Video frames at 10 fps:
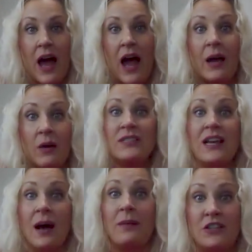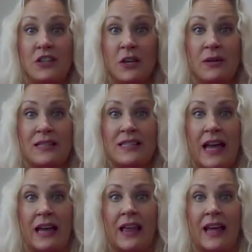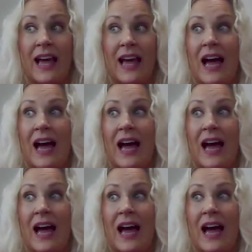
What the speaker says: I was coming to you and saying like,